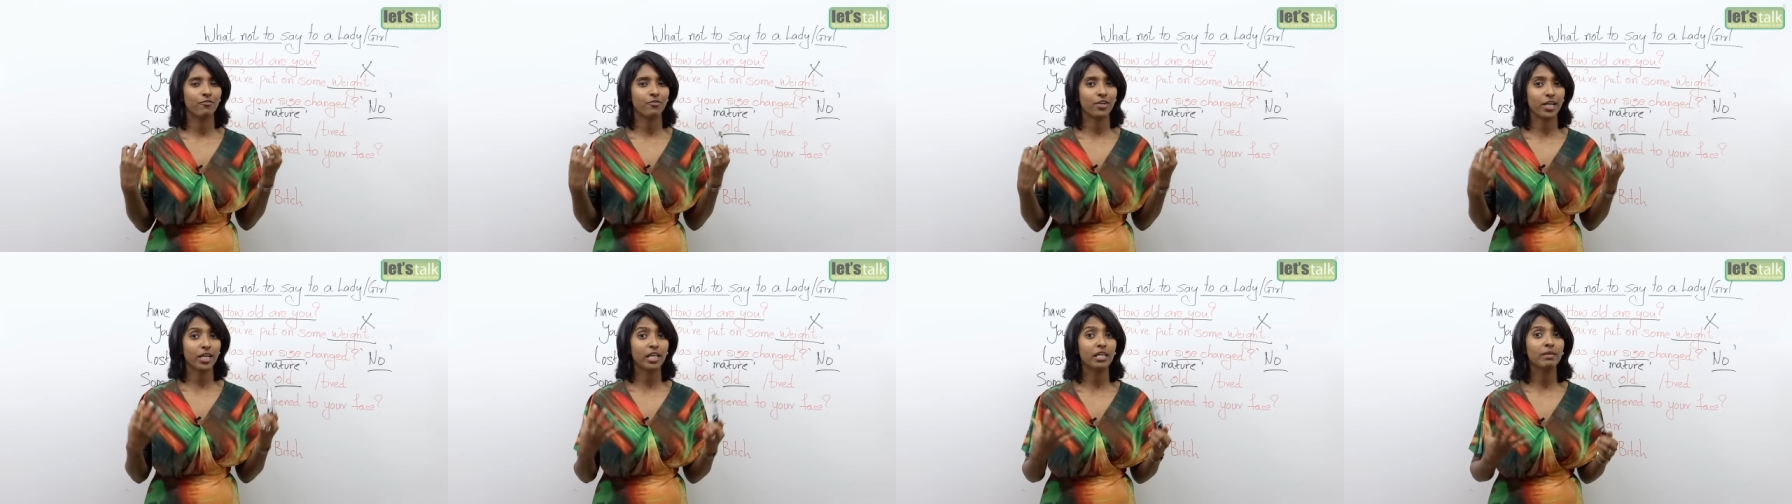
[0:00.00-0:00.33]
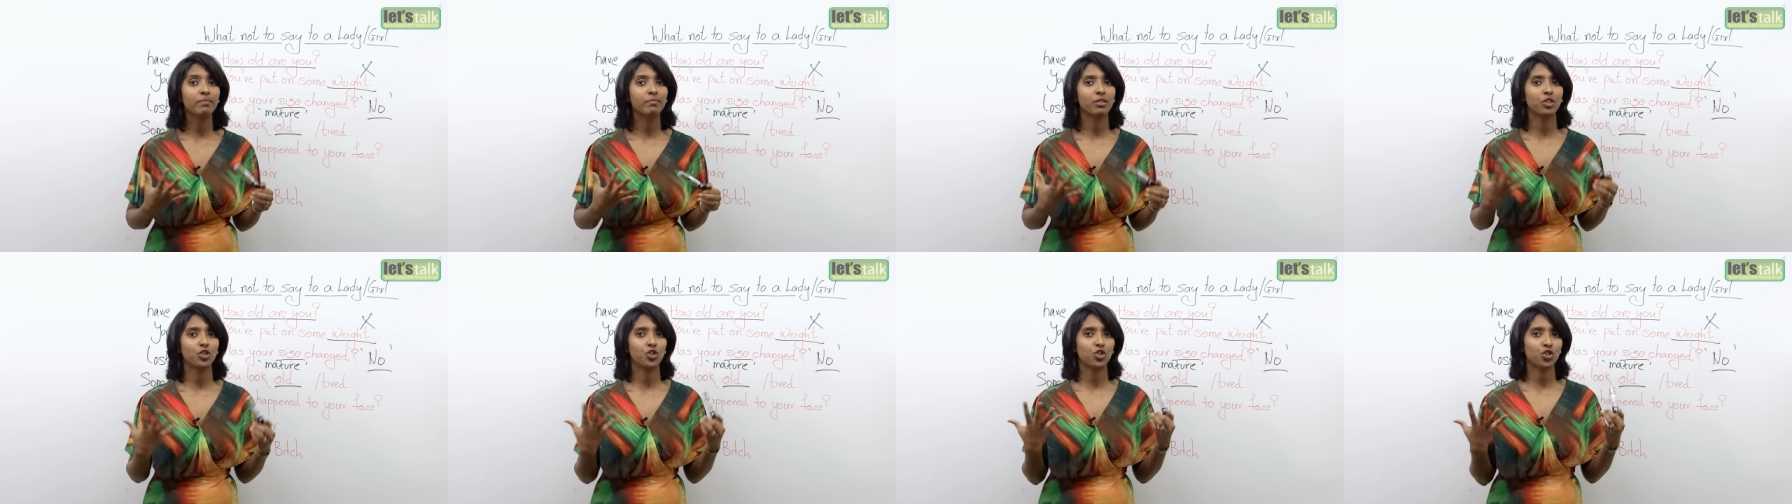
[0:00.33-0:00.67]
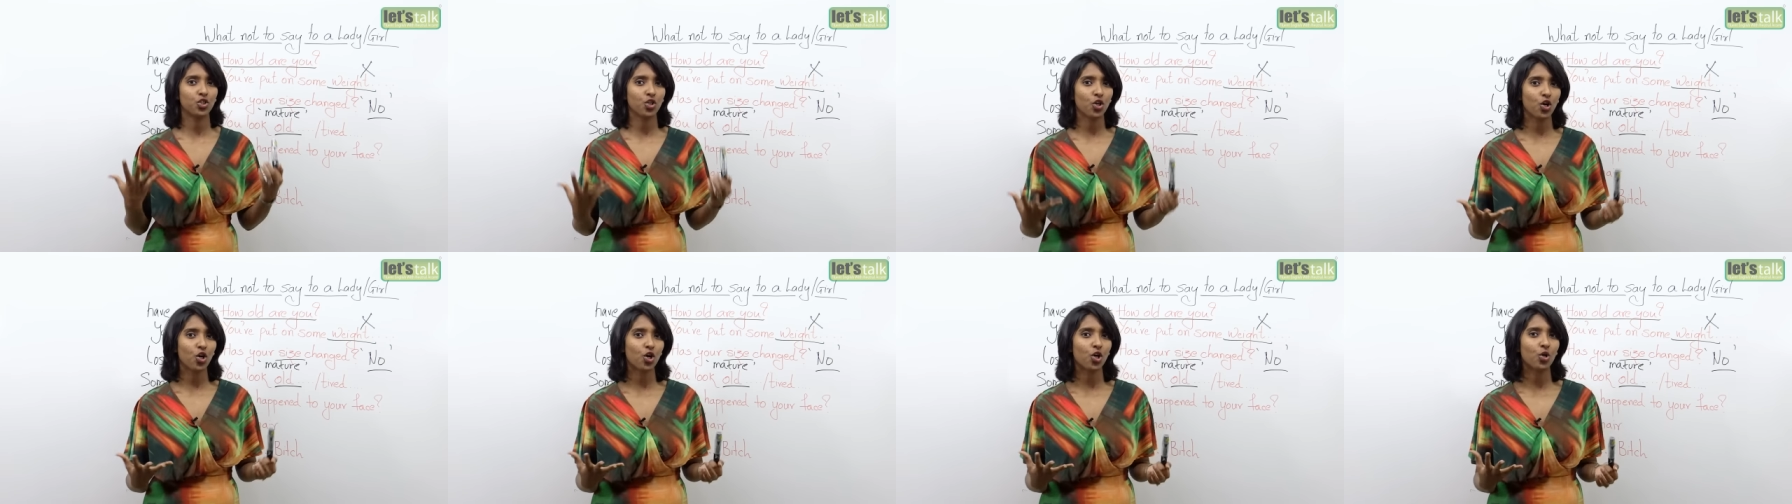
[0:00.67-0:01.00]
very
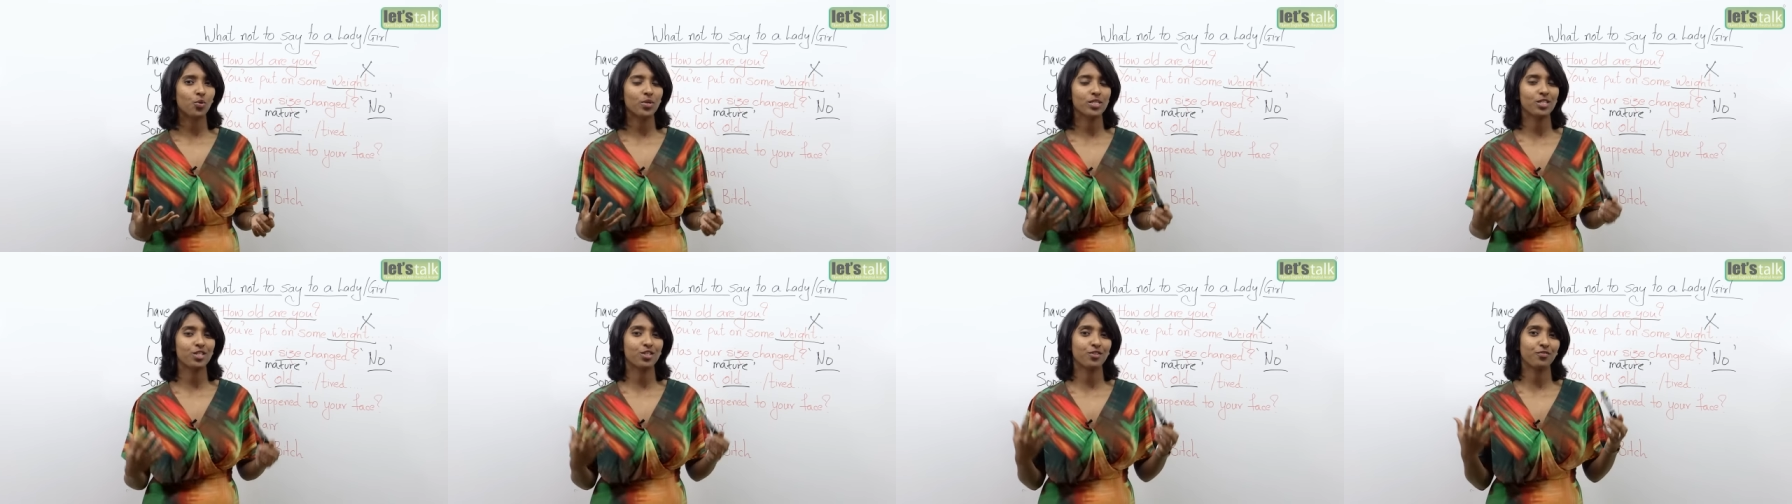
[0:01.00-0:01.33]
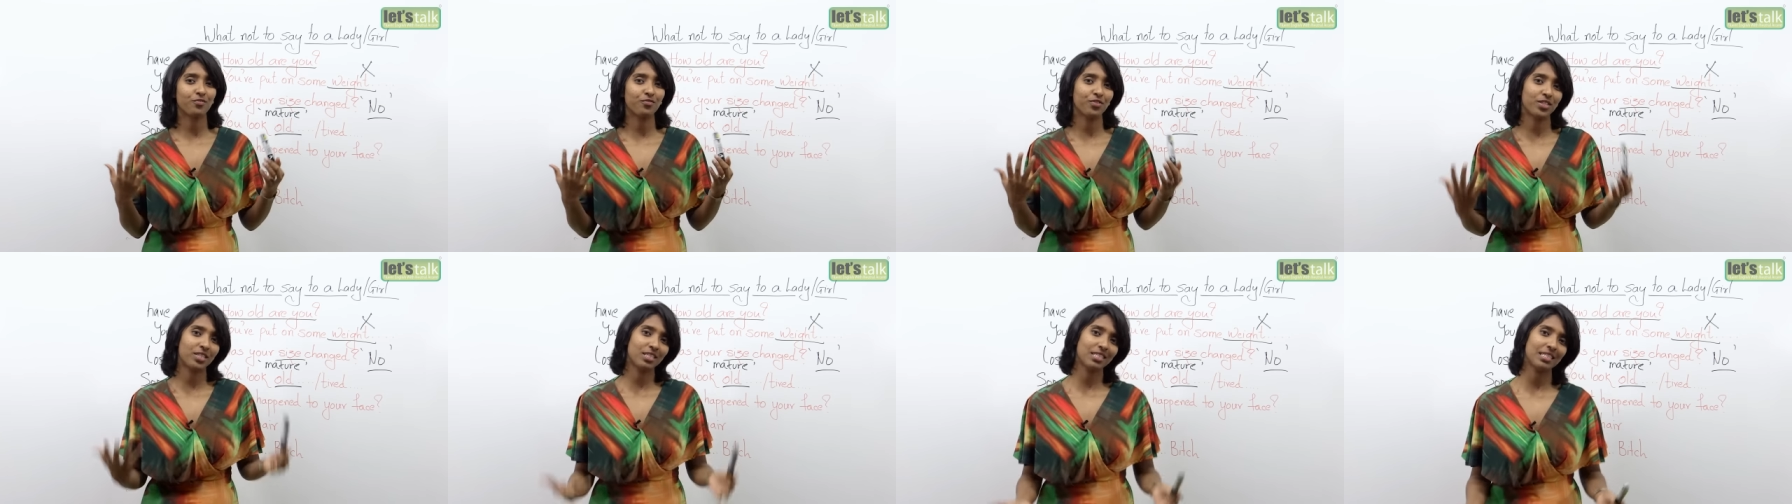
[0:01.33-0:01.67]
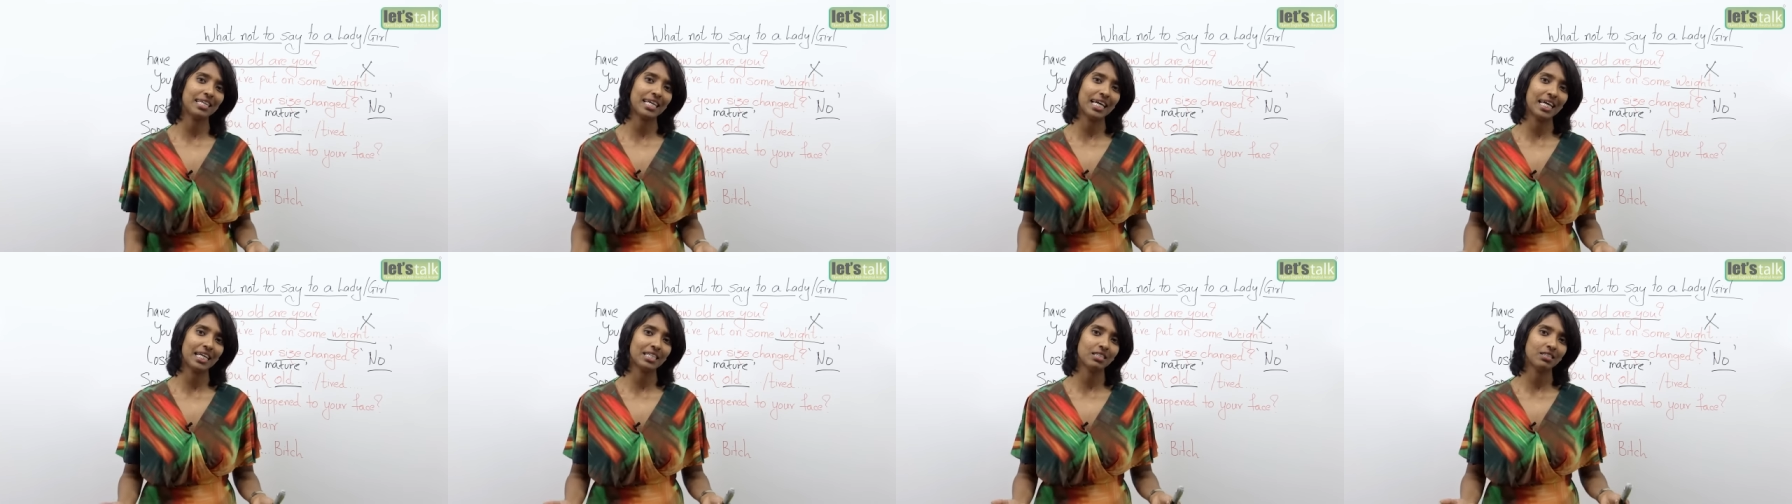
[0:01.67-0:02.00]
mature and
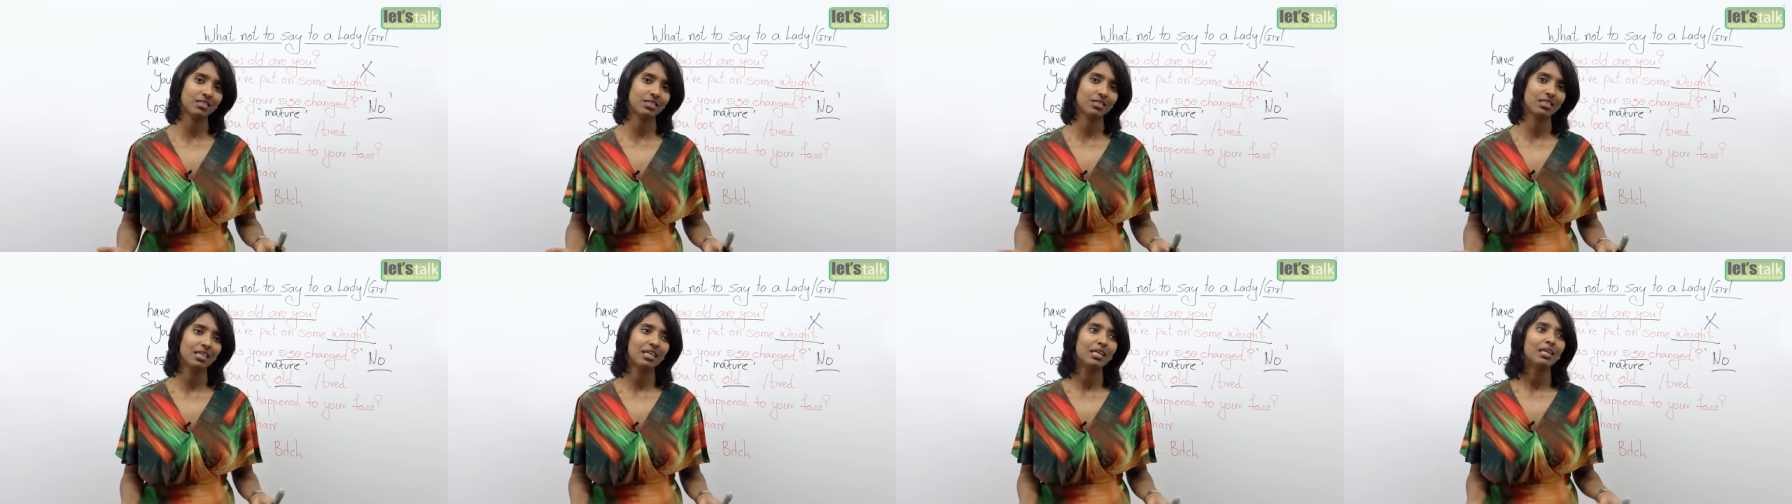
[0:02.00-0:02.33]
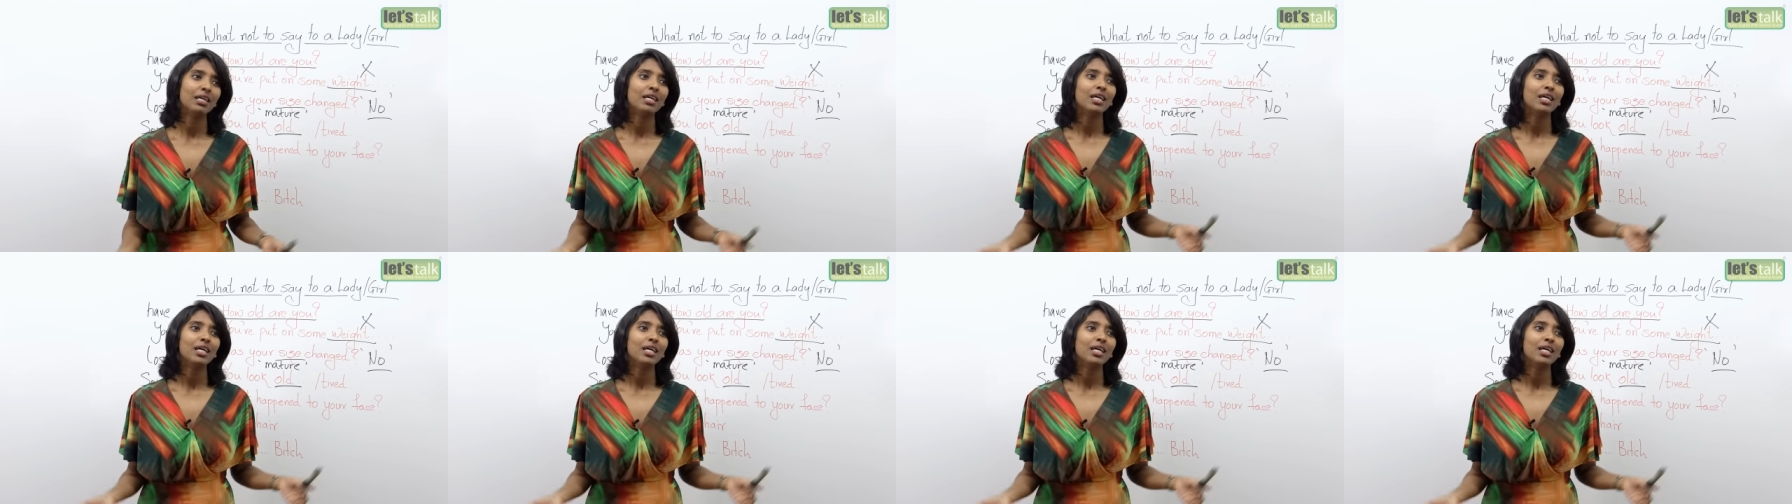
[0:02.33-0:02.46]
sophisticated,